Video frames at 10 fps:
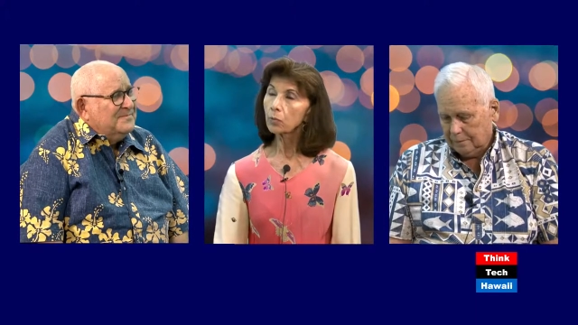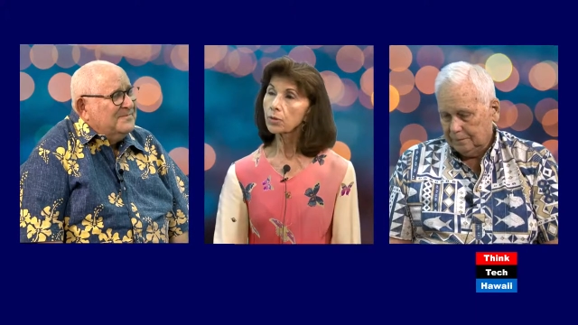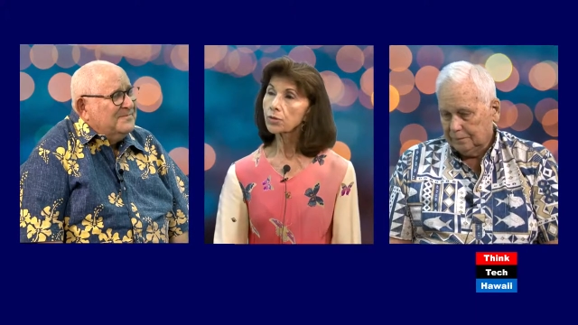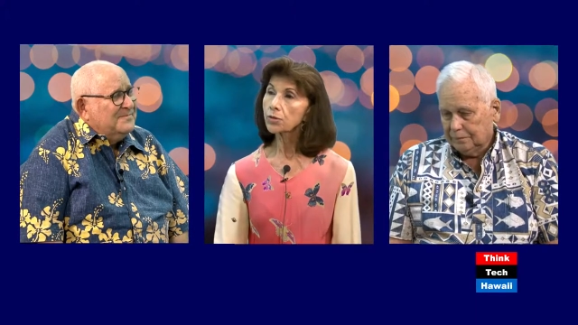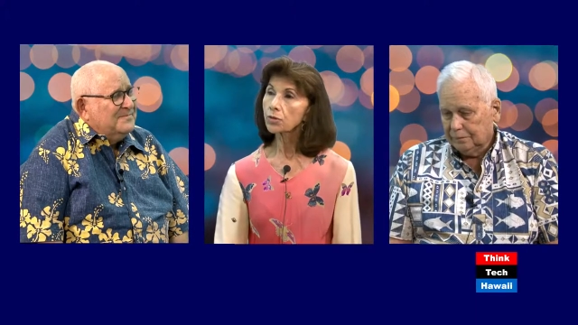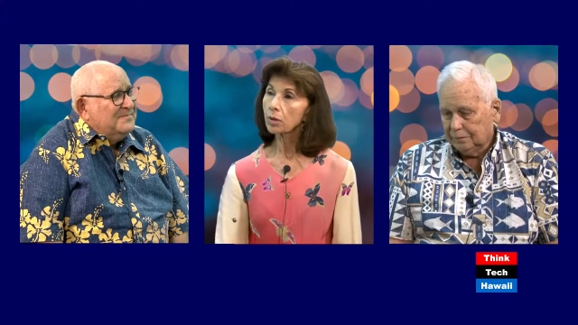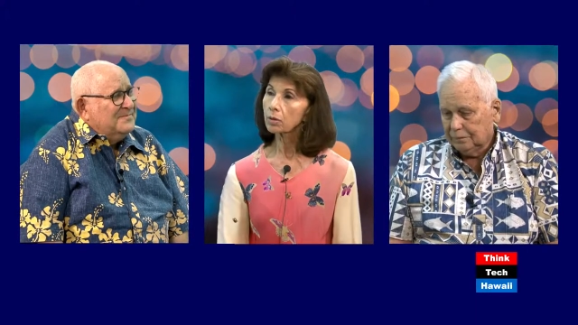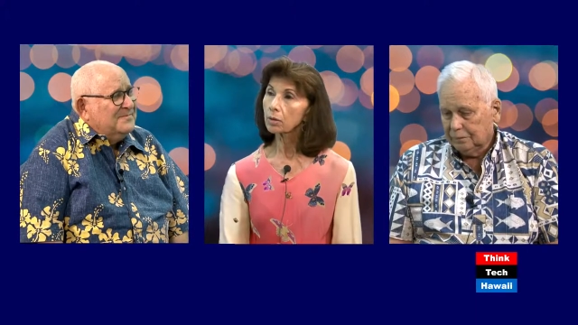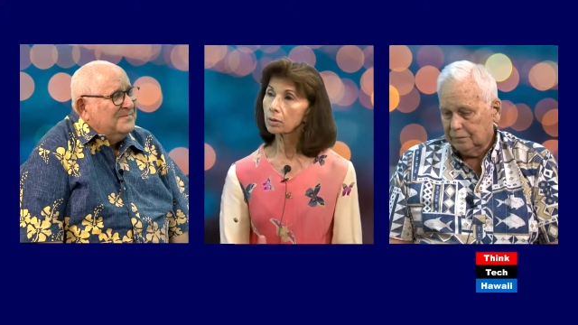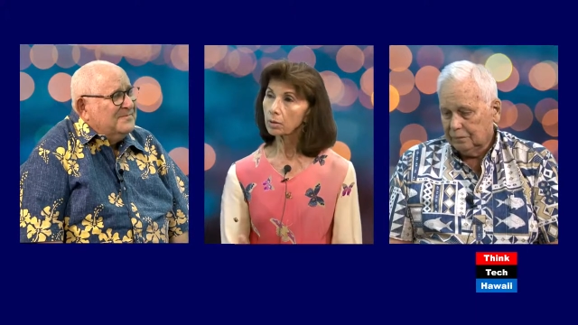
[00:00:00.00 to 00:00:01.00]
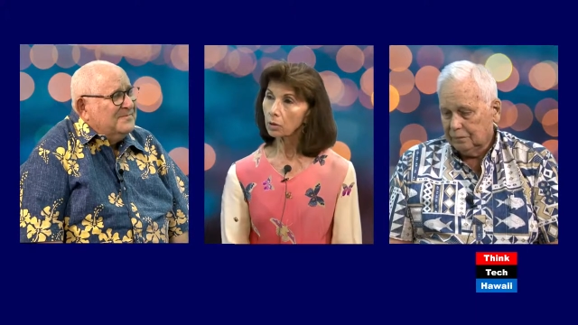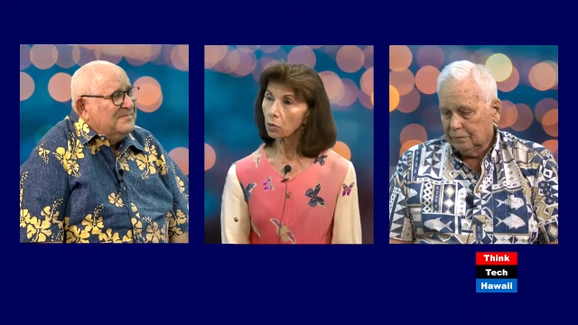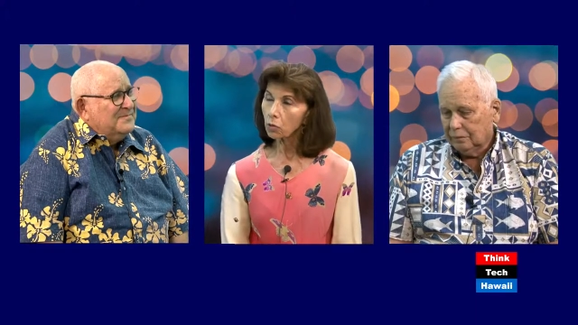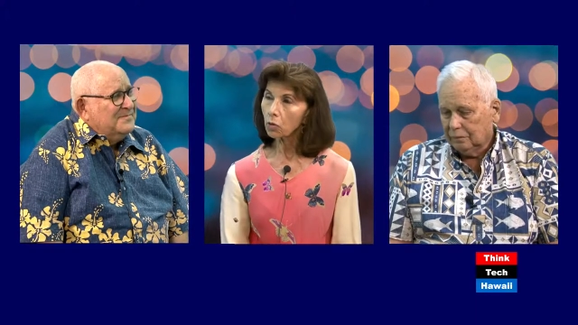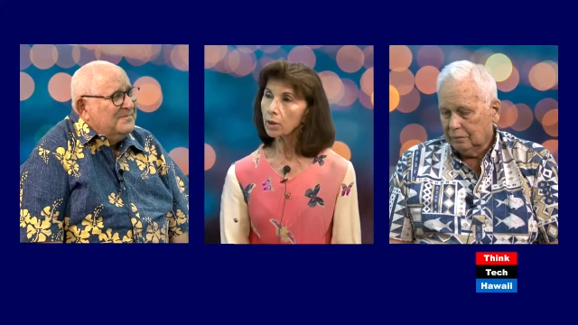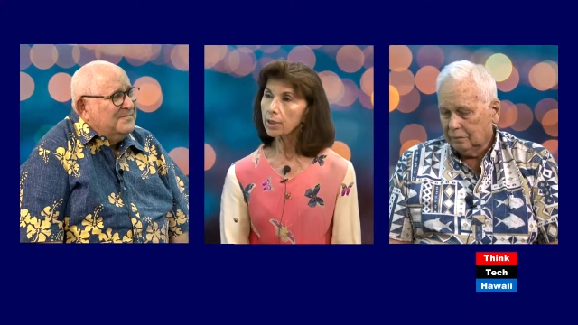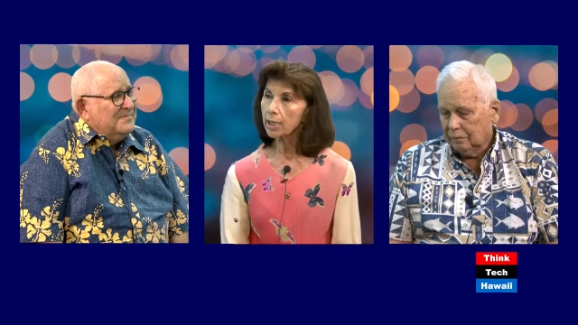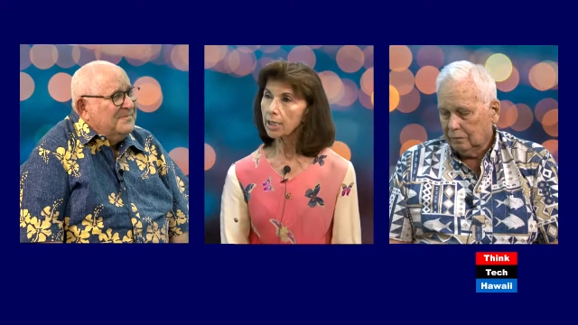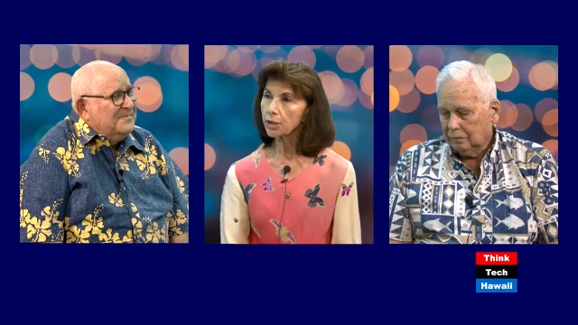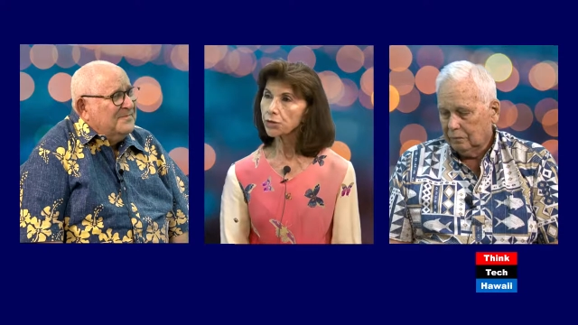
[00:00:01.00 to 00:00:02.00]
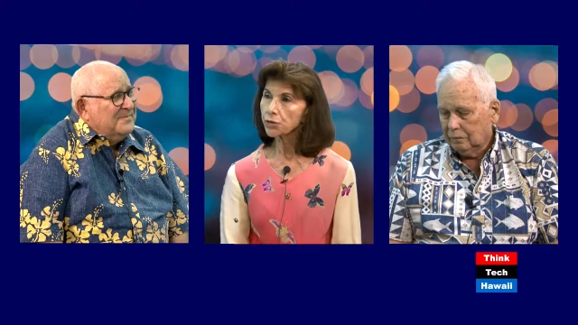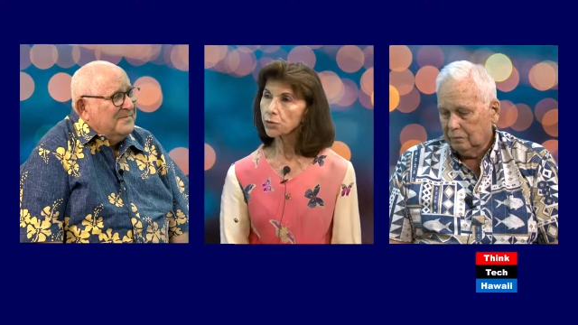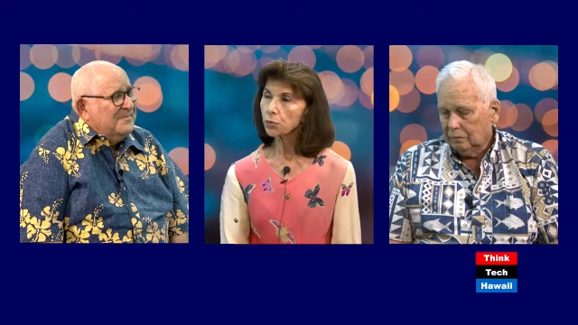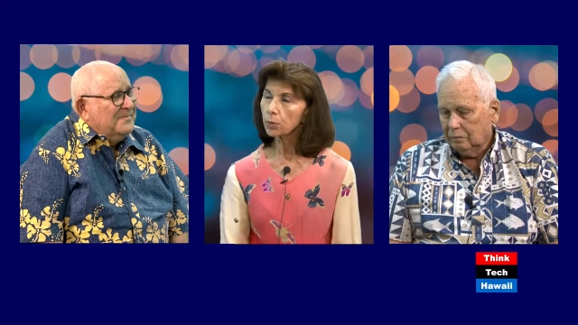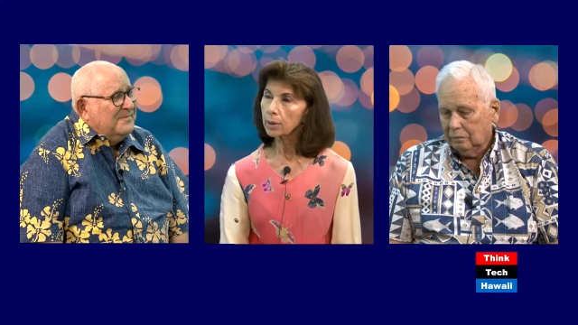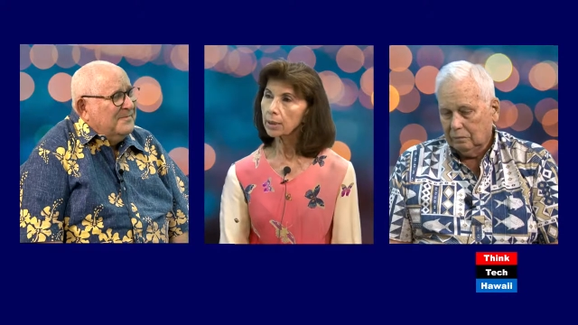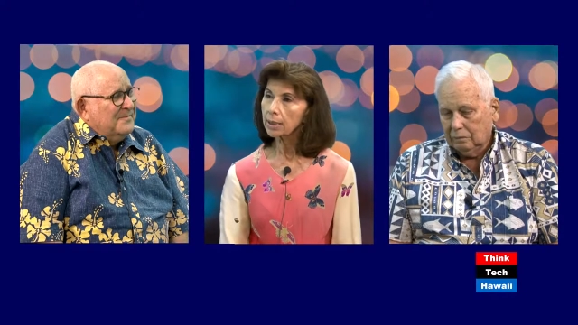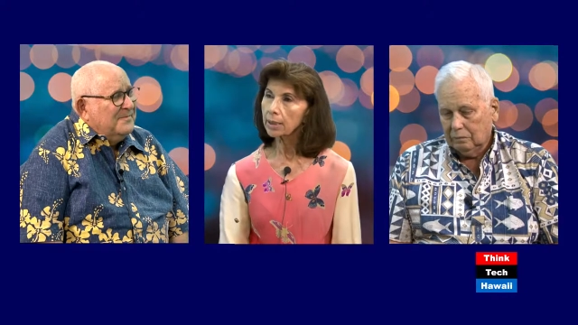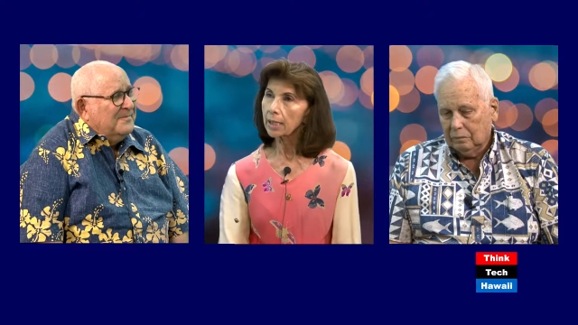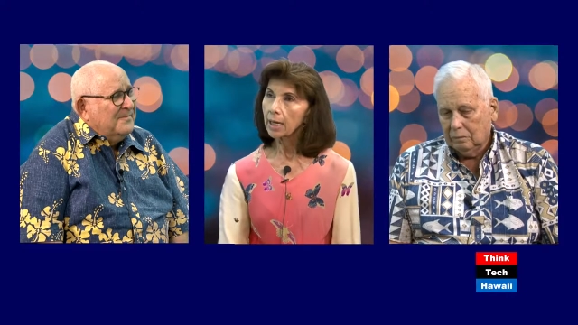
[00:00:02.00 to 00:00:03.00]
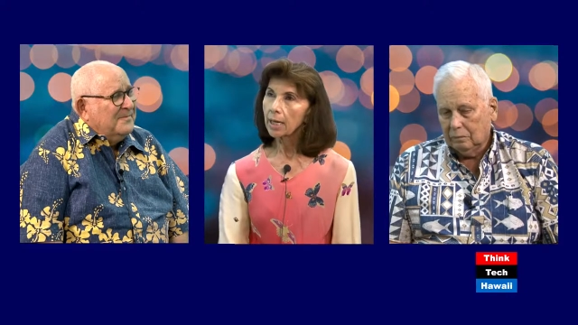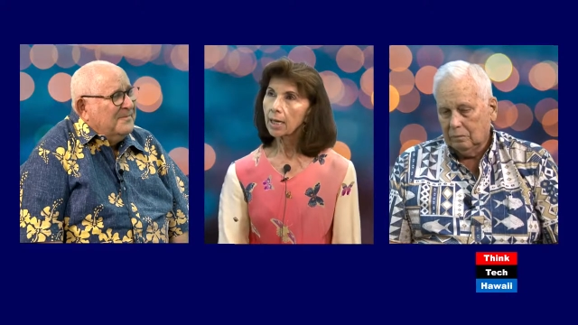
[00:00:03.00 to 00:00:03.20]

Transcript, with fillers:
Speaker 1: was organized to really